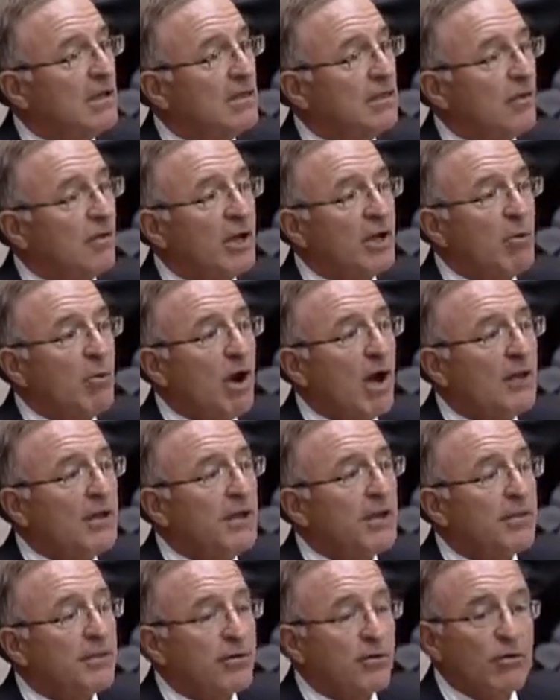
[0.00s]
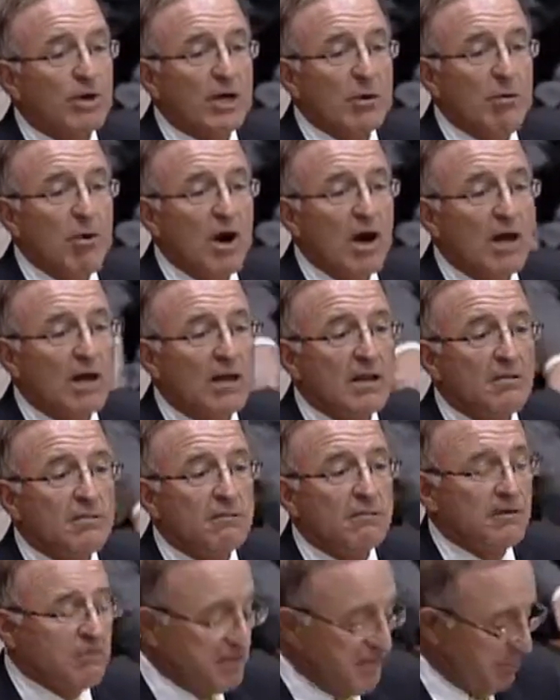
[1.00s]
31-31,
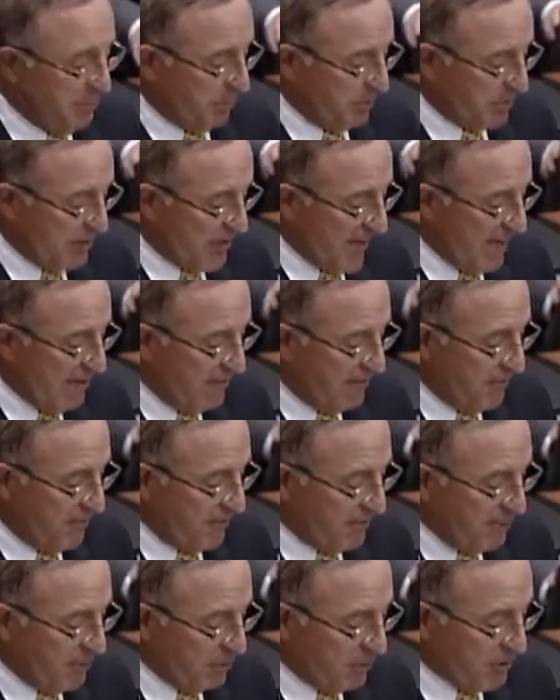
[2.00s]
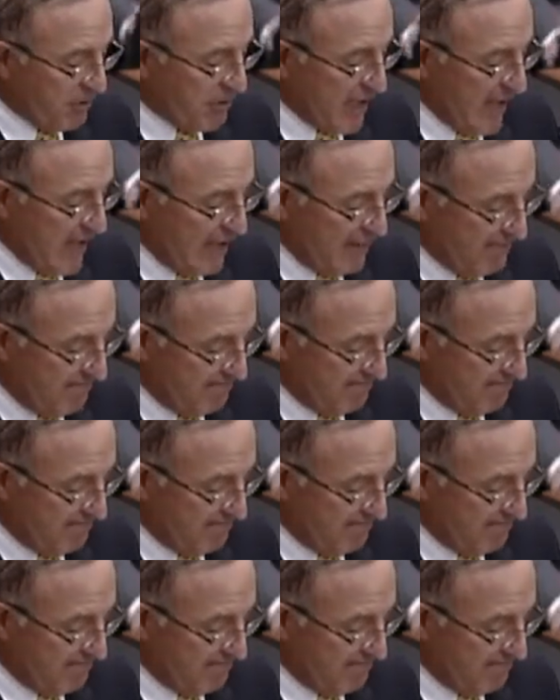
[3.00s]
50%, 50%.